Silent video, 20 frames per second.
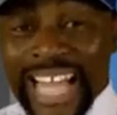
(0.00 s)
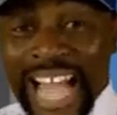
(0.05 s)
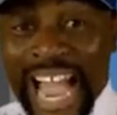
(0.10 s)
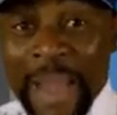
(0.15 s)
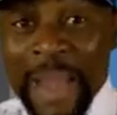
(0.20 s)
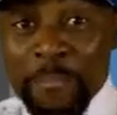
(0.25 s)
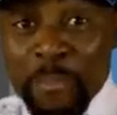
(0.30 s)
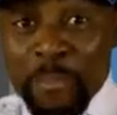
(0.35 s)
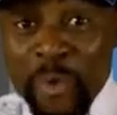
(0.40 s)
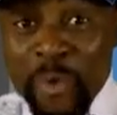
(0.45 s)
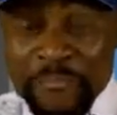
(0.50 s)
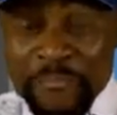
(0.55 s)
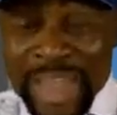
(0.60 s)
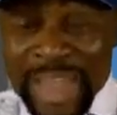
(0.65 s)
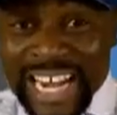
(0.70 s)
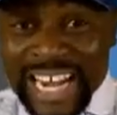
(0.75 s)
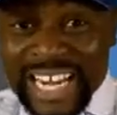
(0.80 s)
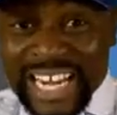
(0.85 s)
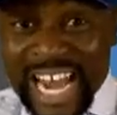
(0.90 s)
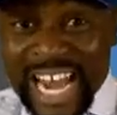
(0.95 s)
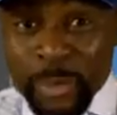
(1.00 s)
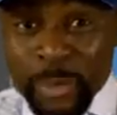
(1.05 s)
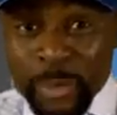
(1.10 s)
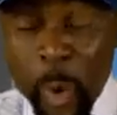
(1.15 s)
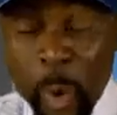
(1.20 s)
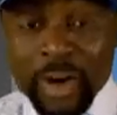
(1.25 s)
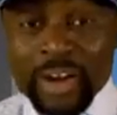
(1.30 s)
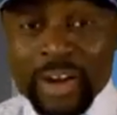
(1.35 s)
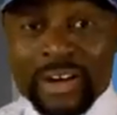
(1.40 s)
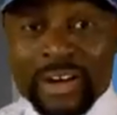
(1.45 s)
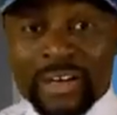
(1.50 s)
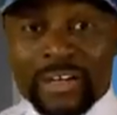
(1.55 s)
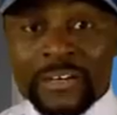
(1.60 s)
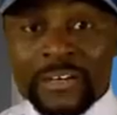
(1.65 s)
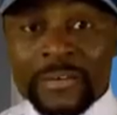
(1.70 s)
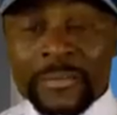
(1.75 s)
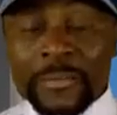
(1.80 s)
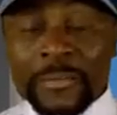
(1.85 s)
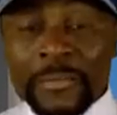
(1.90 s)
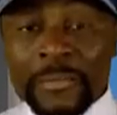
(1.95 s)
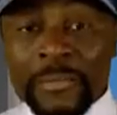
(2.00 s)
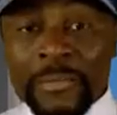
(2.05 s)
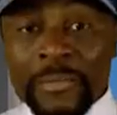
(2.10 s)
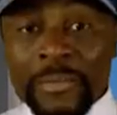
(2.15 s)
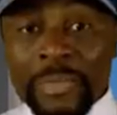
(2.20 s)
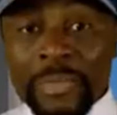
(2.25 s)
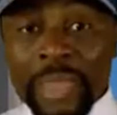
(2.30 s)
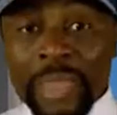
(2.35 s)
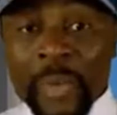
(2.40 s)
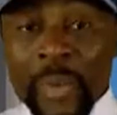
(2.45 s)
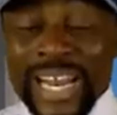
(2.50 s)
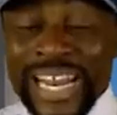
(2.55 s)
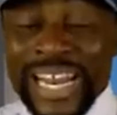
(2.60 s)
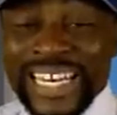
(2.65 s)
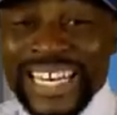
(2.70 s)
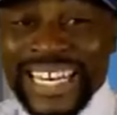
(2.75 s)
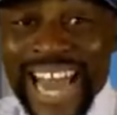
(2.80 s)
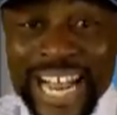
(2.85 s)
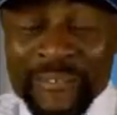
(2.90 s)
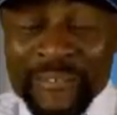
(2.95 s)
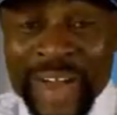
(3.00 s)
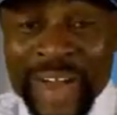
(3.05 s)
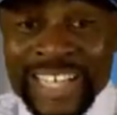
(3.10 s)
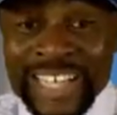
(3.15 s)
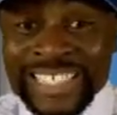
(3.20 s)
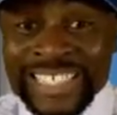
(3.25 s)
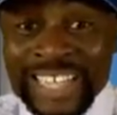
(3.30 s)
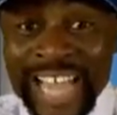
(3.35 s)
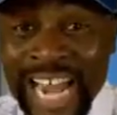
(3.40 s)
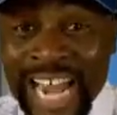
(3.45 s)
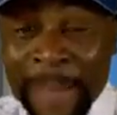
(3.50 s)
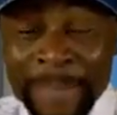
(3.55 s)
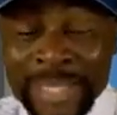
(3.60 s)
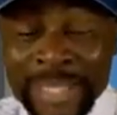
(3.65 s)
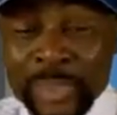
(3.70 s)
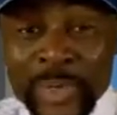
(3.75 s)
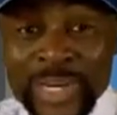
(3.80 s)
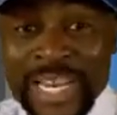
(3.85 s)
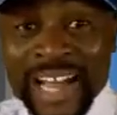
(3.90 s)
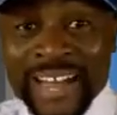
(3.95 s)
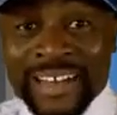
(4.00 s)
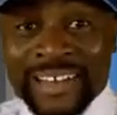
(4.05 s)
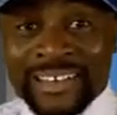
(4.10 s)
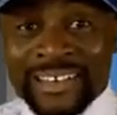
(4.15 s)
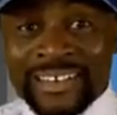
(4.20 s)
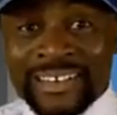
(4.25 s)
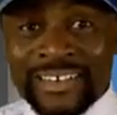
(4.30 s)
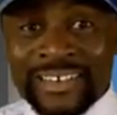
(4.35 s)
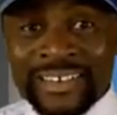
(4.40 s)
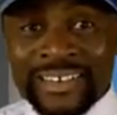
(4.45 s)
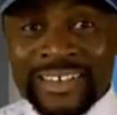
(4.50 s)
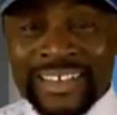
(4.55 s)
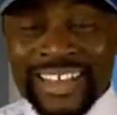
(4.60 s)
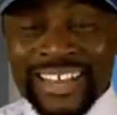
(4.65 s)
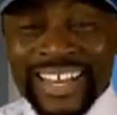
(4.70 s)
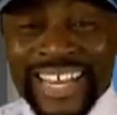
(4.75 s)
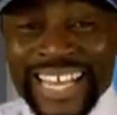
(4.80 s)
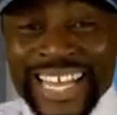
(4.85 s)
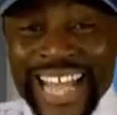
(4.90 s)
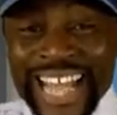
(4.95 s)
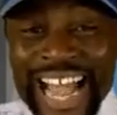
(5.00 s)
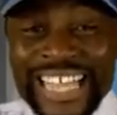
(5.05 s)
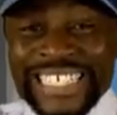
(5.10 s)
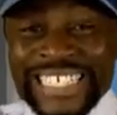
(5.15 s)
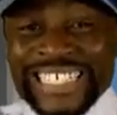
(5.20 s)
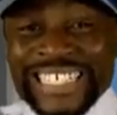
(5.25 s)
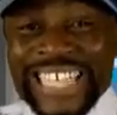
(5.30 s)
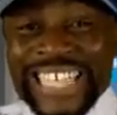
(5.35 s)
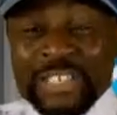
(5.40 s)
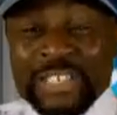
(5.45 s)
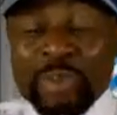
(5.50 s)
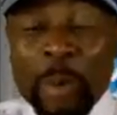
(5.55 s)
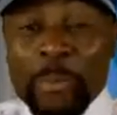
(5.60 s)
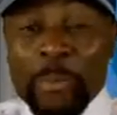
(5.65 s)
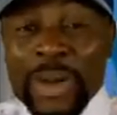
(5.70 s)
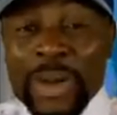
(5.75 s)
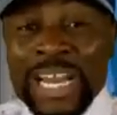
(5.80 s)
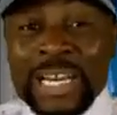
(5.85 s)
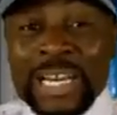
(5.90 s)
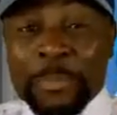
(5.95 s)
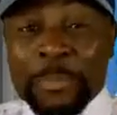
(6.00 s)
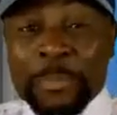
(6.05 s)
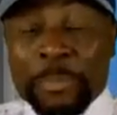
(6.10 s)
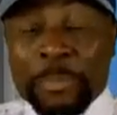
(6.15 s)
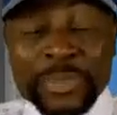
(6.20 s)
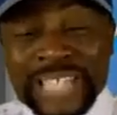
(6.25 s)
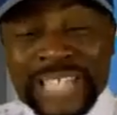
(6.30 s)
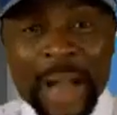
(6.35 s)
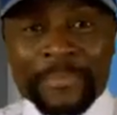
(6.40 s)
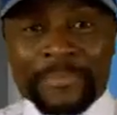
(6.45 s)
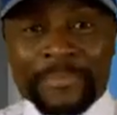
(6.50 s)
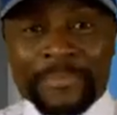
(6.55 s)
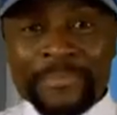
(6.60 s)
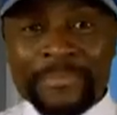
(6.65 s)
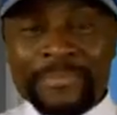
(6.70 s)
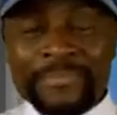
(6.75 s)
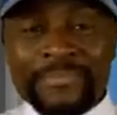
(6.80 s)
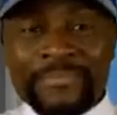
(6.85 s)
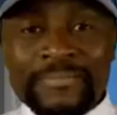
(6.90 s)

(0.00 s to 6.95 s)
the kind movement and network where they knock them from inside Amazonia, the kind setup where they put them,